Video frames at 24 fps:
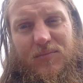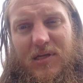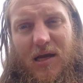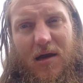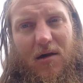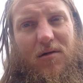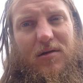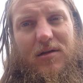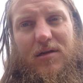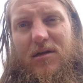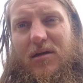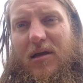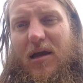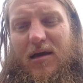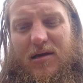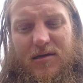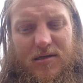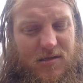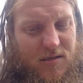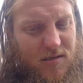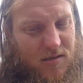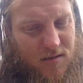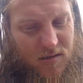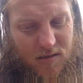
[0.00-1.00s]
telling you
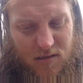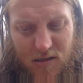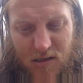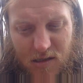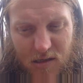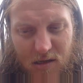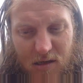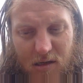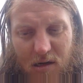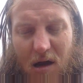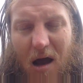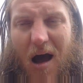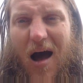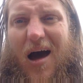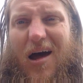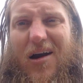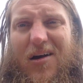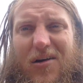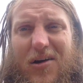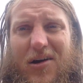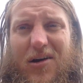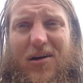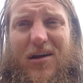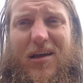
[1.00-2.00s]
guys,
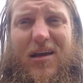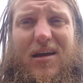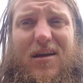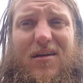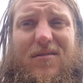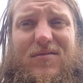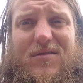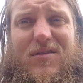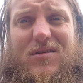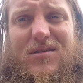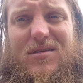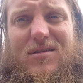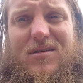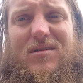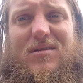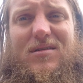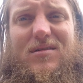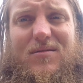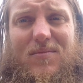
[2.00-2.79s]
honor your gifts.